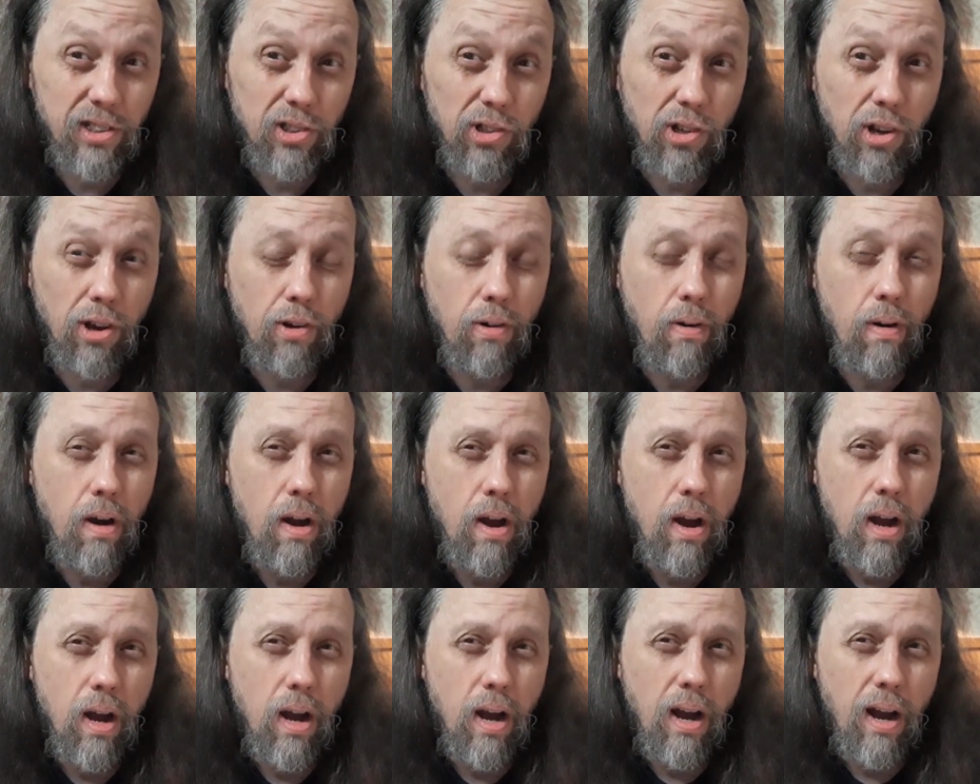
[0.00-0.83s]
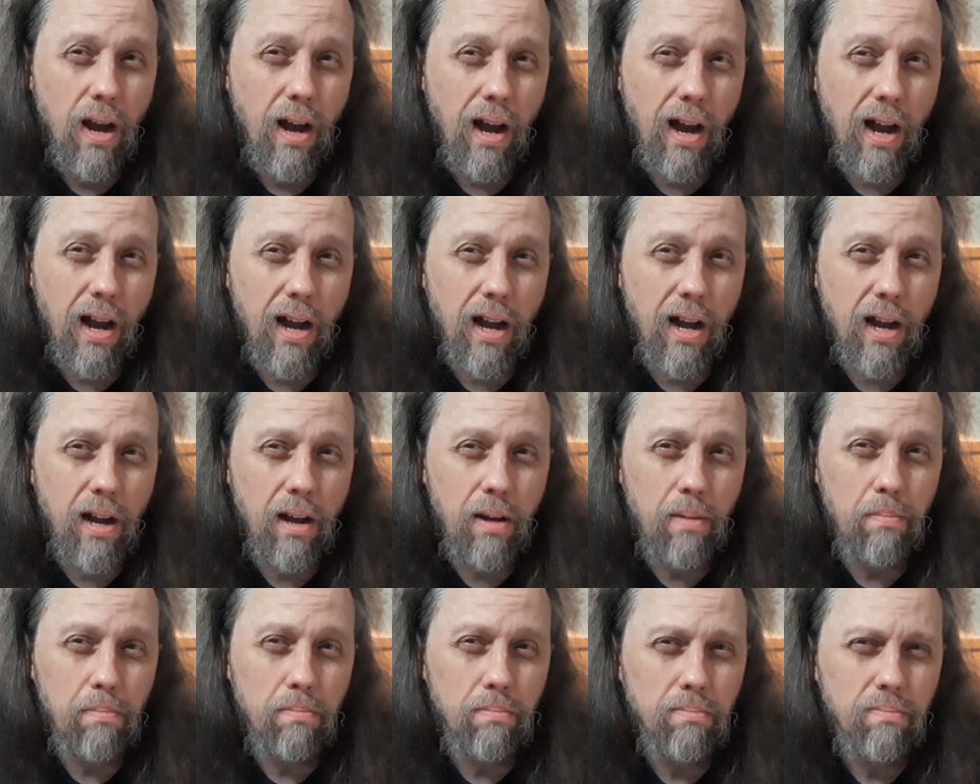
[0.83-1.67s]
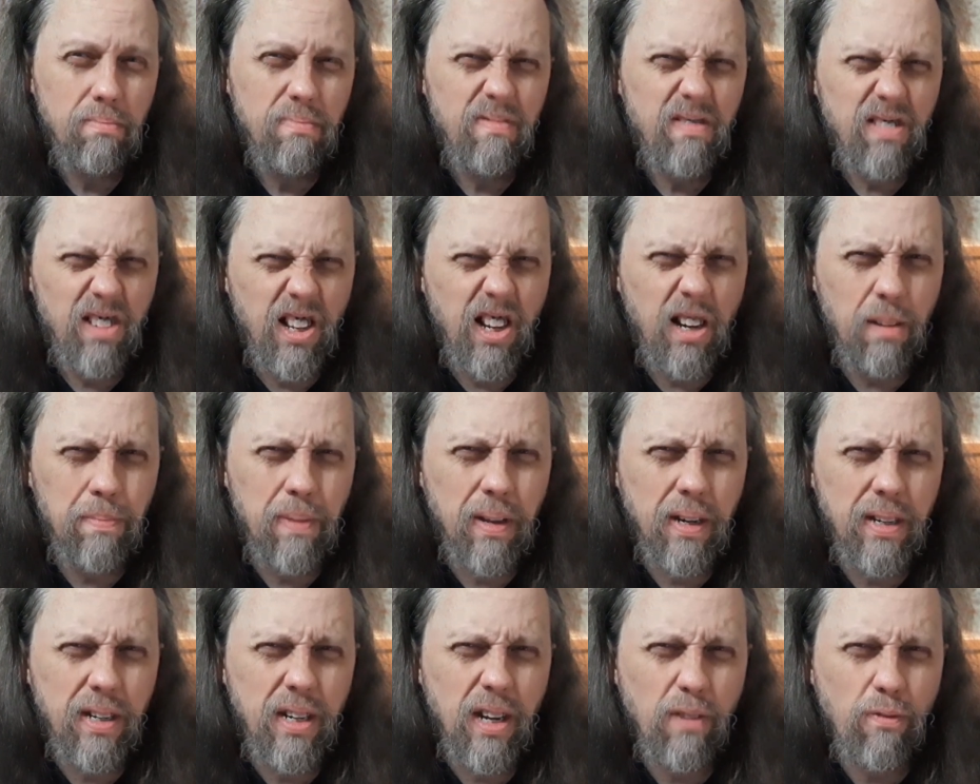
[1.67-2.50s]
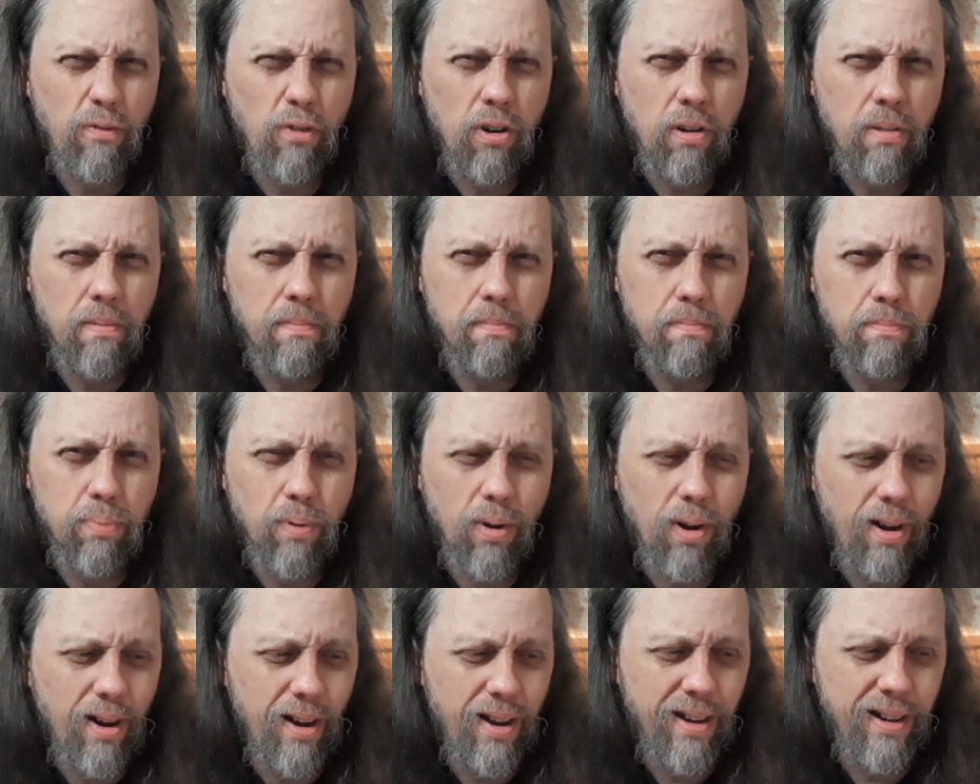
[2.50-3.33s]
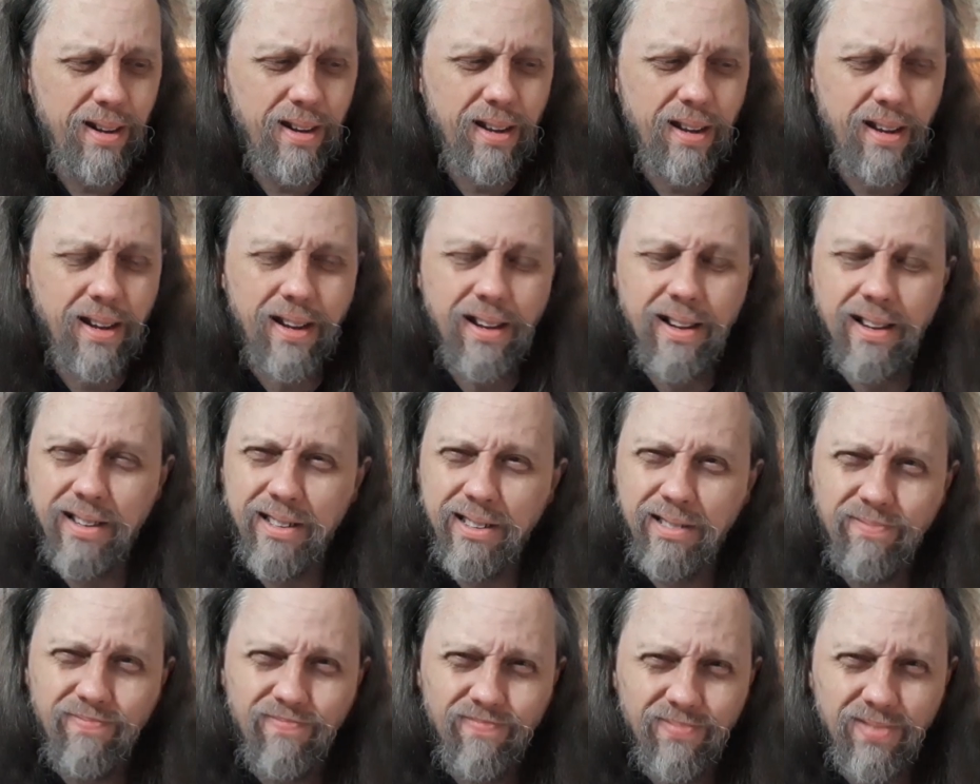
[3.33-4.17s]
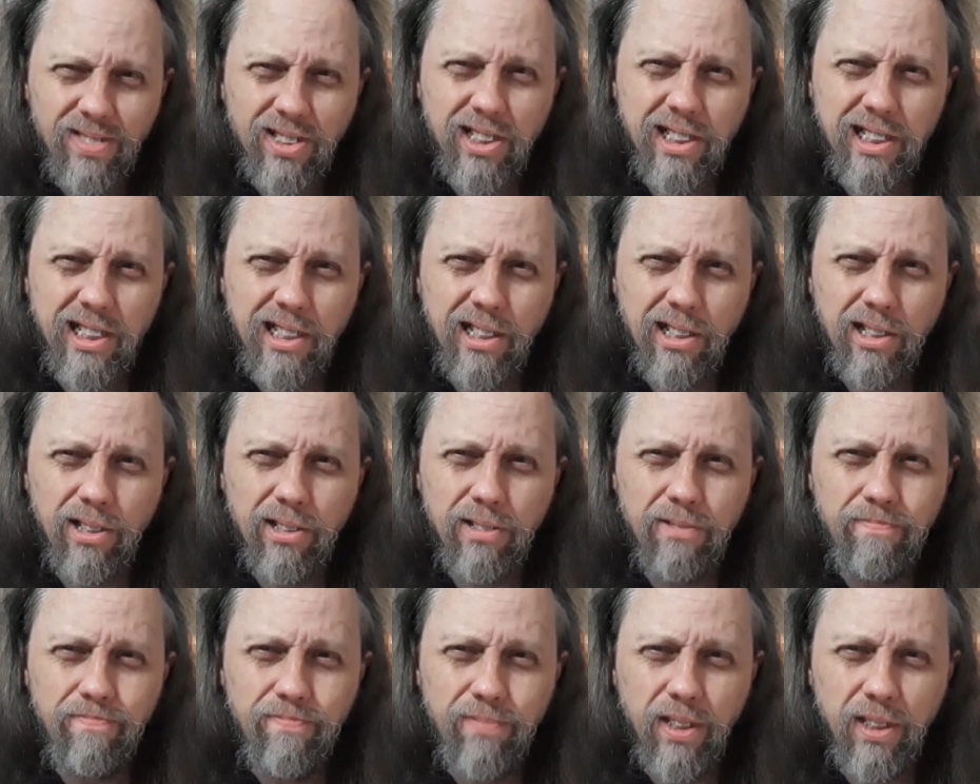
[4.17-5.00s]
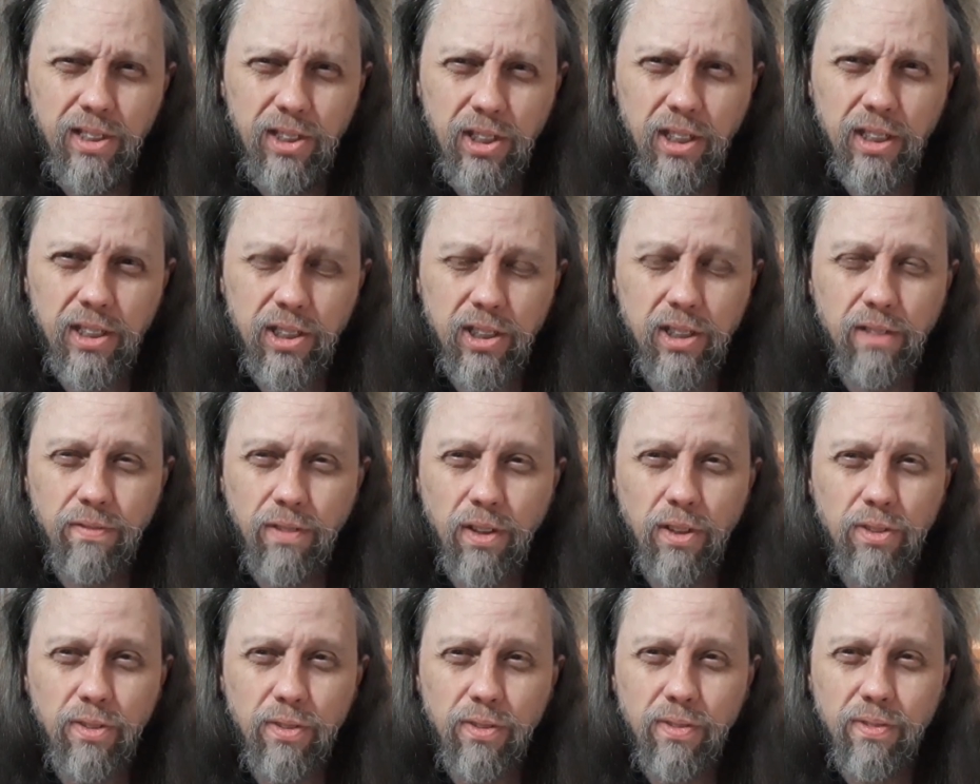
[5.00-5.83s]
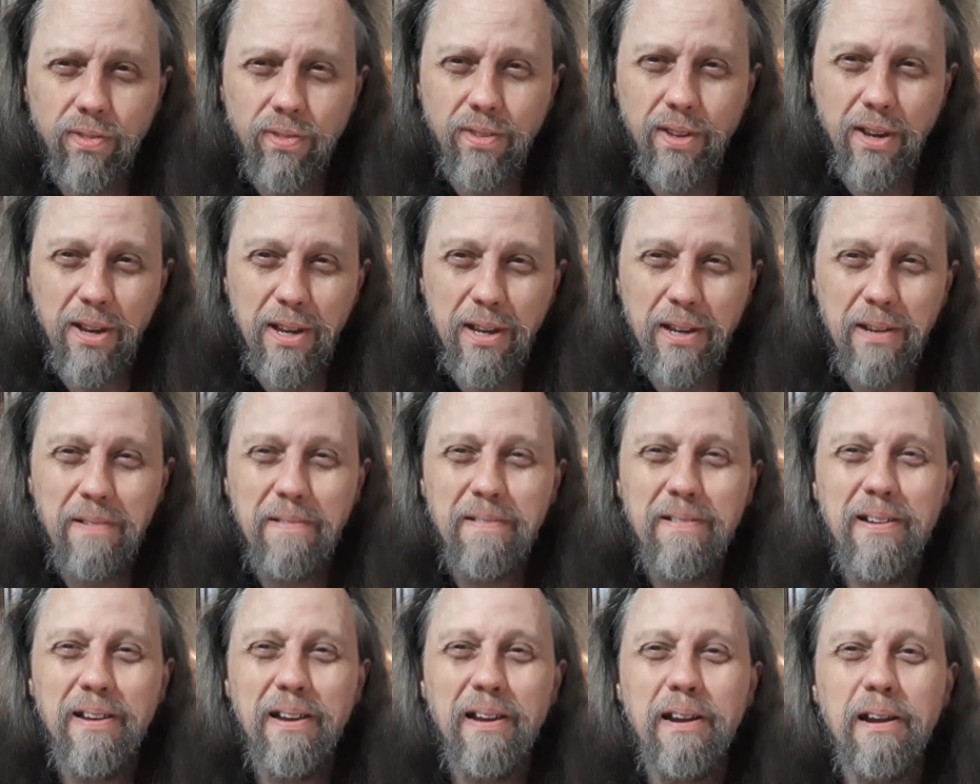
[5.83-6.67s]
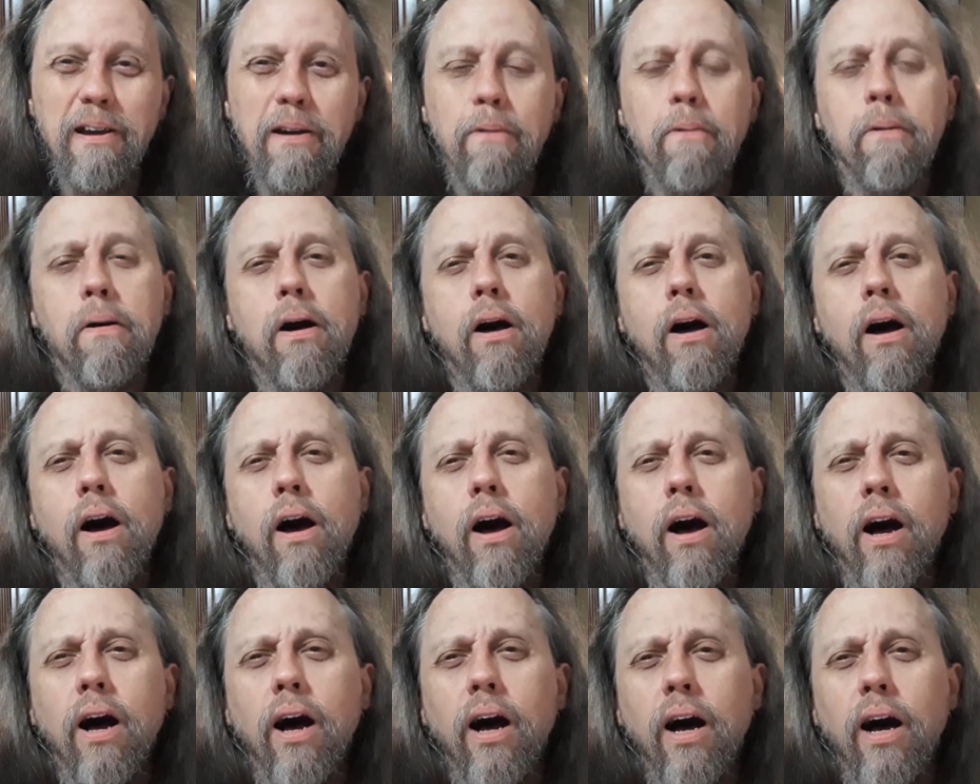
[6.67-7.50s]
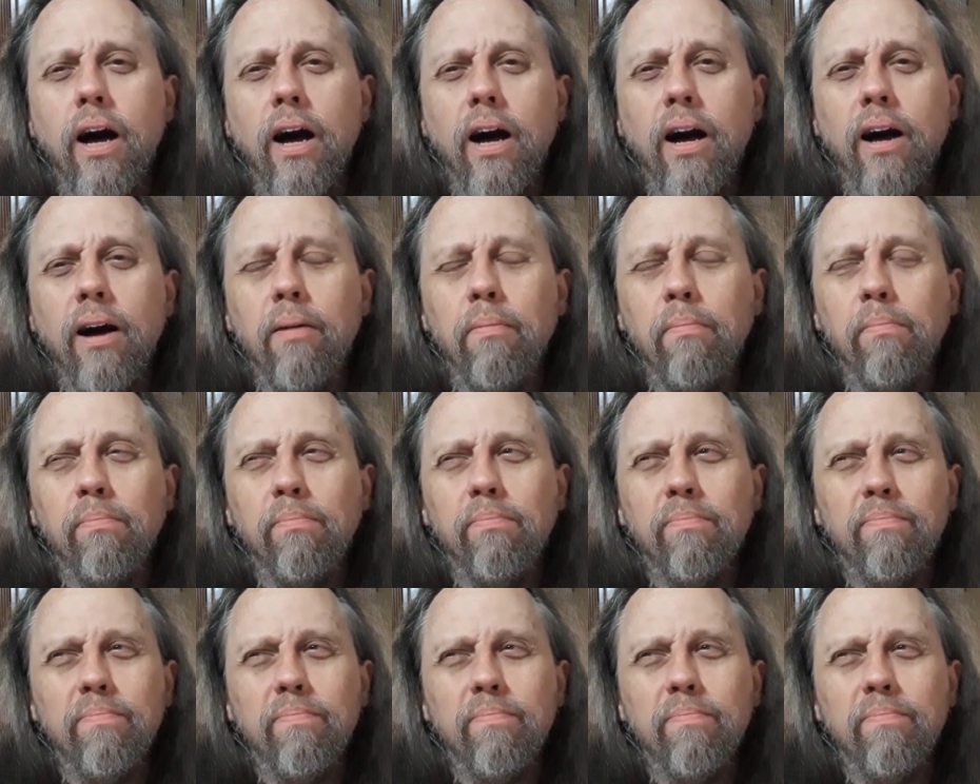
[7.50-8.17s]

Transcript: So a little bit different, but still the gist of the thing, you know. I